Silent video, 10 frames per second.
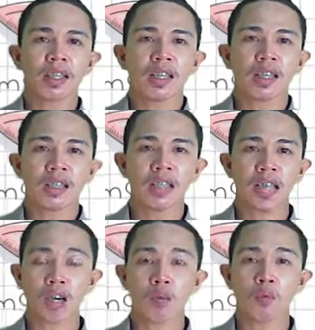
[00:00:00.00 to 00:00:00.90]

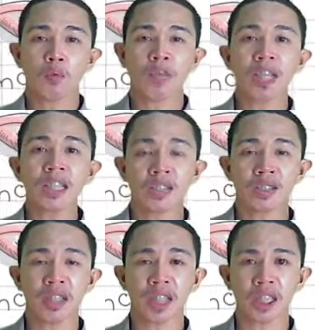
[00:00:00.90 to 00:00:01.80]
Now, which
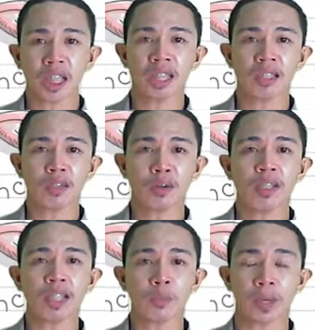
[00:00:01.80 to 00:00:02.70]
dishes
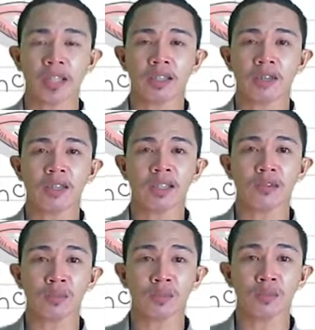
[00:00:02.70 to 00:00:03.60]
corresponds to these
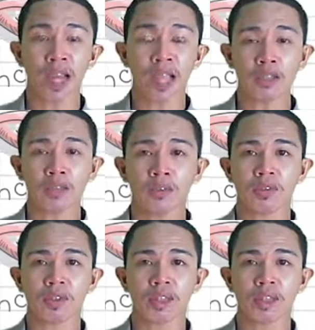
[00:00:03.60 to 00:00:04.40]
two values?